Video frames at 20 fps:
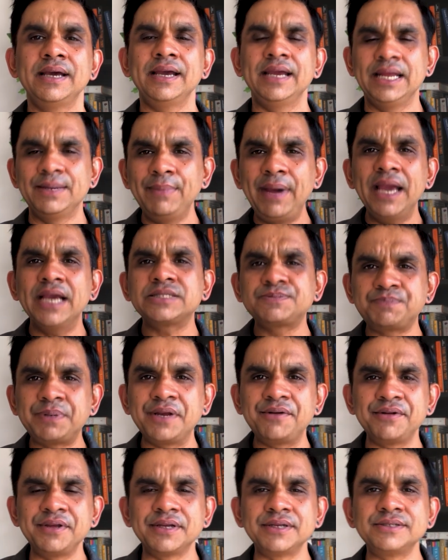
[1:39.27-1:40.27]
In my
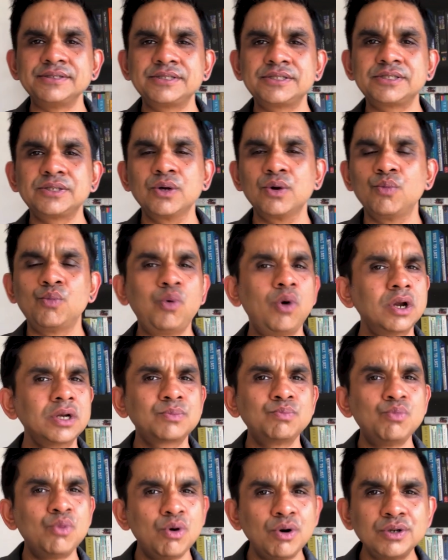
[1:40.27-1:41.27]
experience,
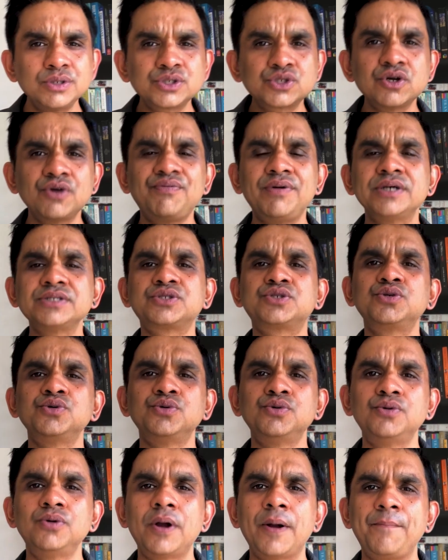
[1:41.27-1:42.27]
what most of us
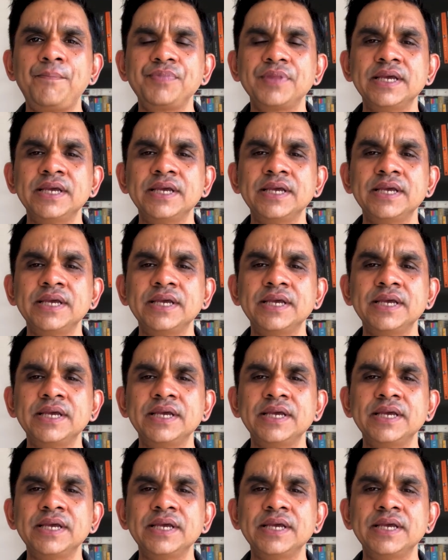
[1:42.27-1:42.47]
do